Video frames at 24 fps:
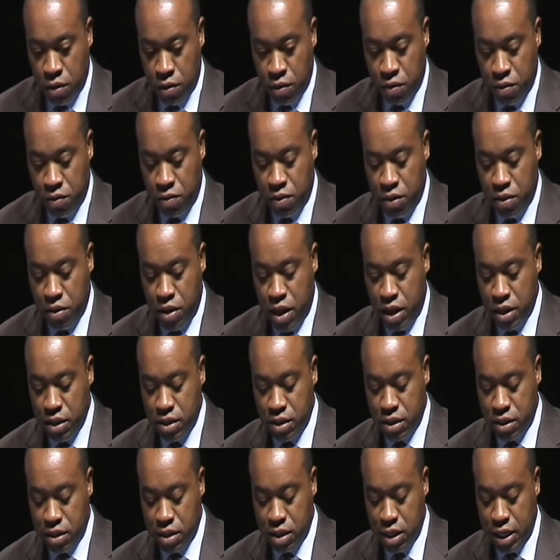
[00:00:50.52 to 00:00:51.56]
For
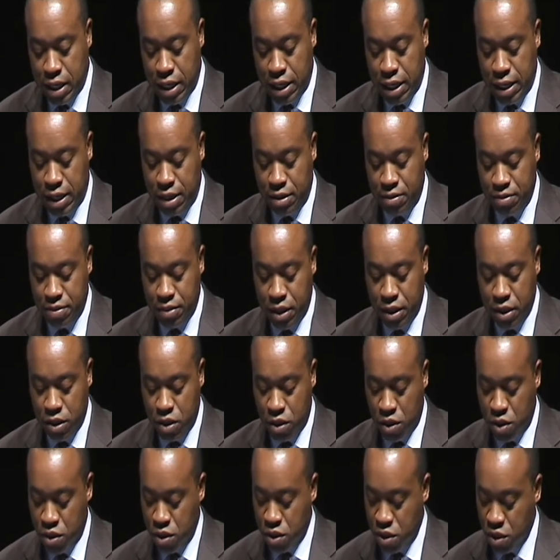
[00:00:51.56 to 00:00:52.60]
us in
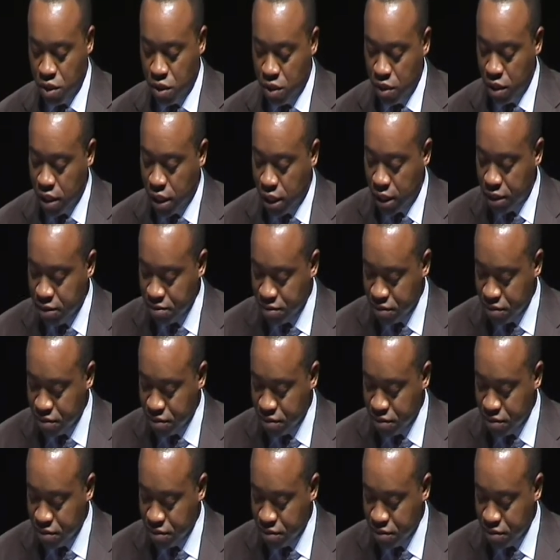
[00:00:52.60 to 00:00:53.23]
Coca-Cola,